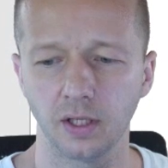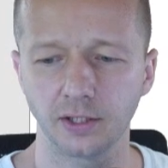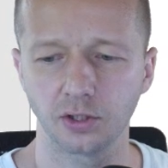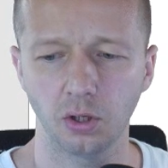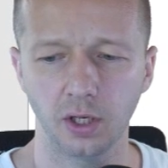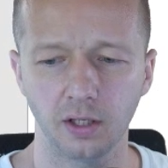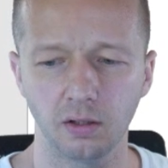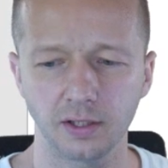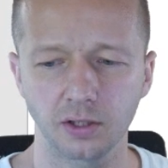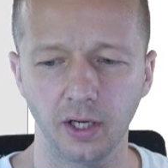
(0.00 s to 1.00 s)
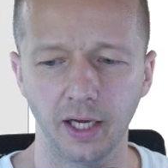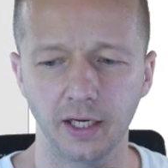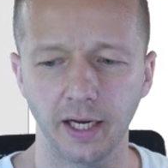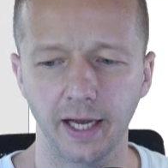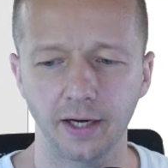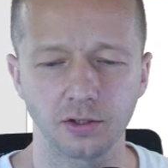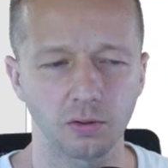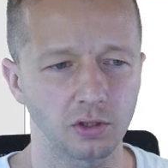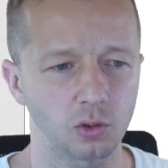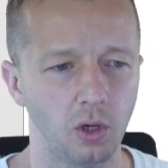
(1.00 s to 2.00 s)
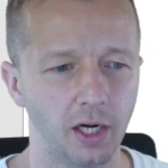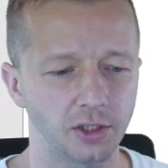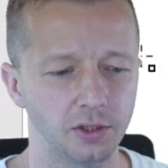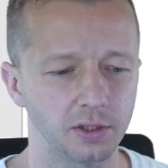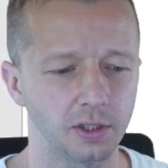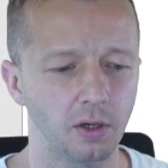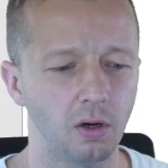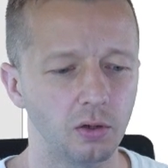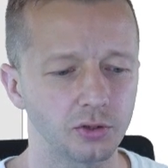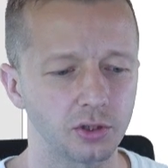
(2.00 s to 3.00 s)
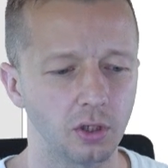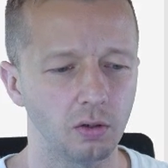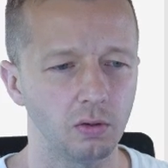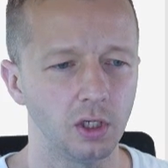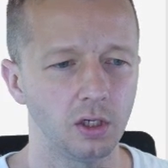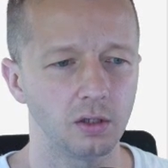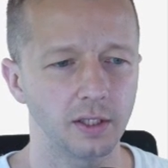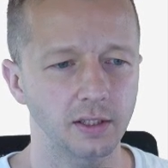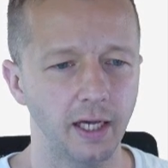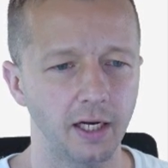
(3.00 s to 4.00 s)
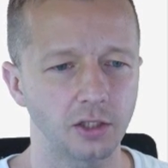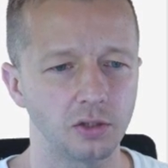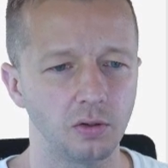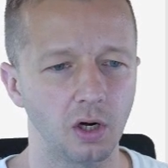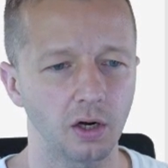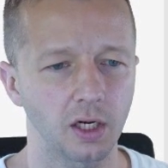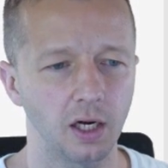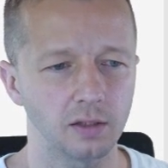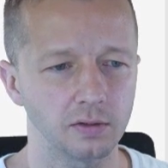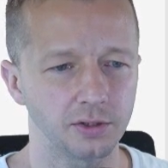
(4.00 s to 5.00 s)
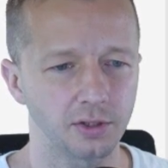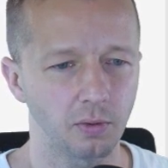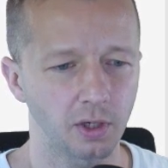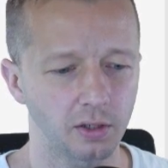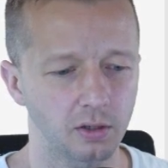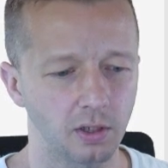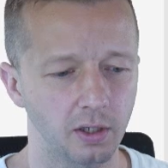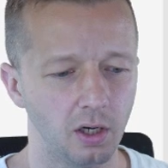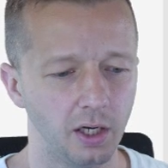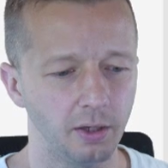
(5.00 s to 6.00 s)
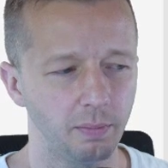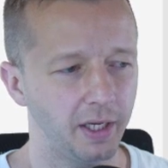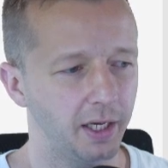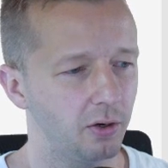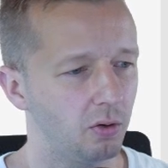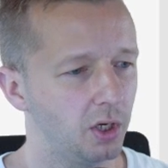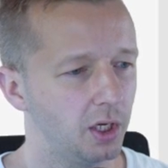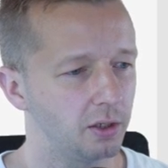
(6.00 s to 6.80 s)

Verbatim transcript: That's good. Let's go ahead and add it to our swatches and also let's add it to our colors. So we're going to click on a panel.